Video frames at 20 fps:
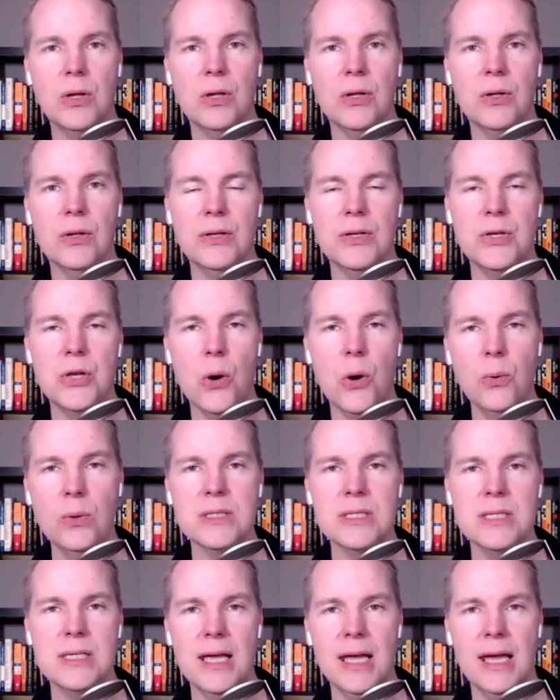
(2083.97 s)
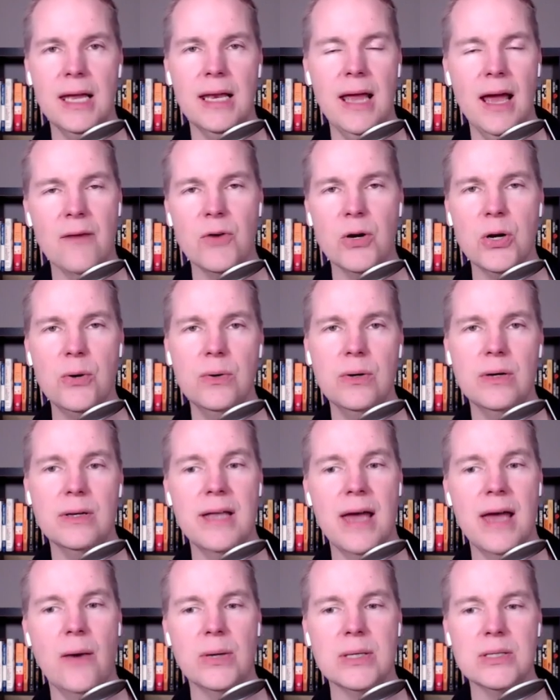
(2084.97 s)
notes in Evernote,
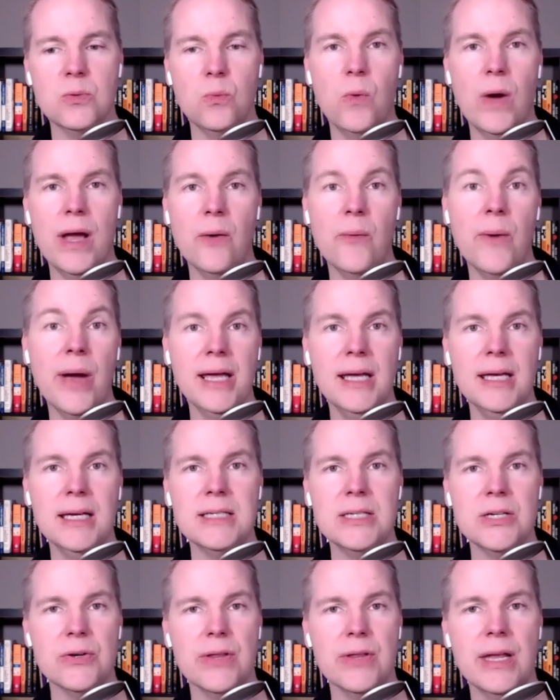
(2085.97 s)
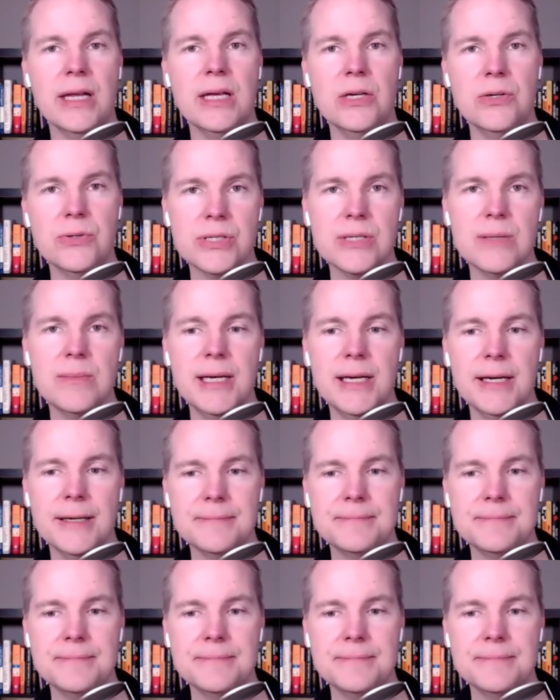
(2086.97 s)
now it's way, way easier than it used to be.